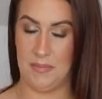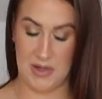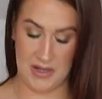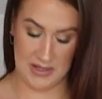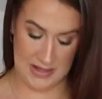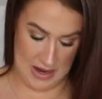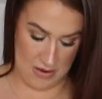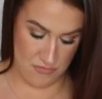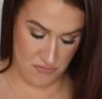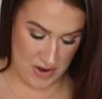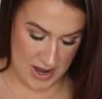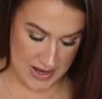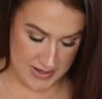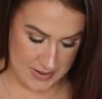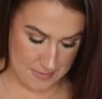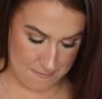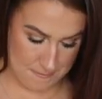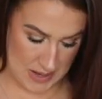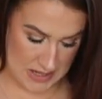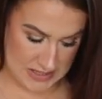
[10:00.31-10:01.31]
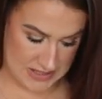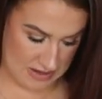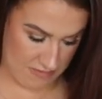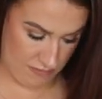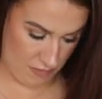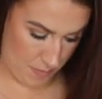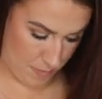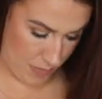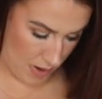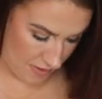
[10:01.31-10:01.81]
I'm going to get a red
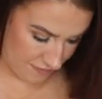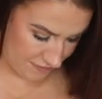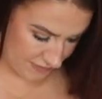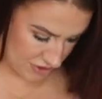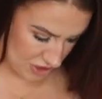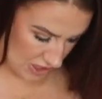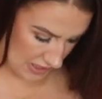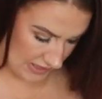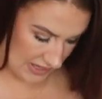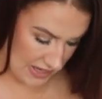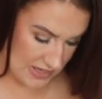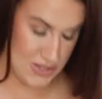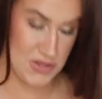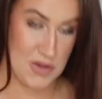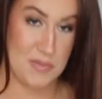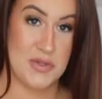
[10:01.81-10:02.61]
massive puffer jacket.